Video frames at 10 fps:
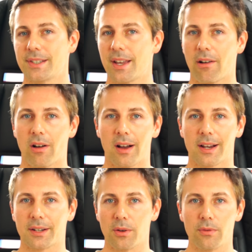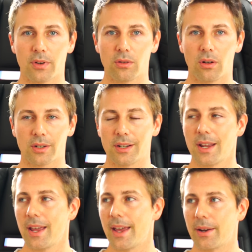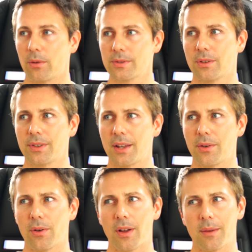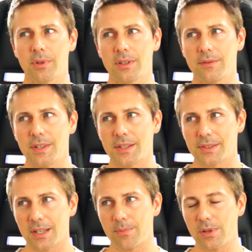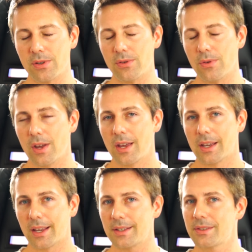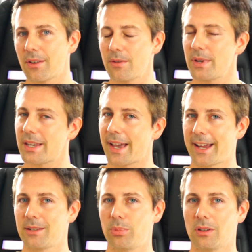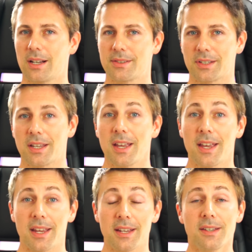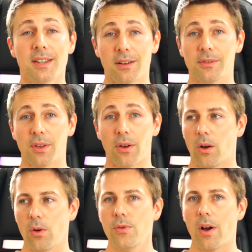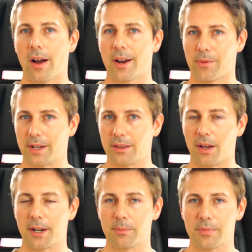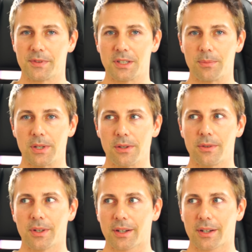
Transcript: see how high I can overclock it. And also on that note, I believe this CPU is going to be cannibalizing Intel's own higher end lineup CPUs.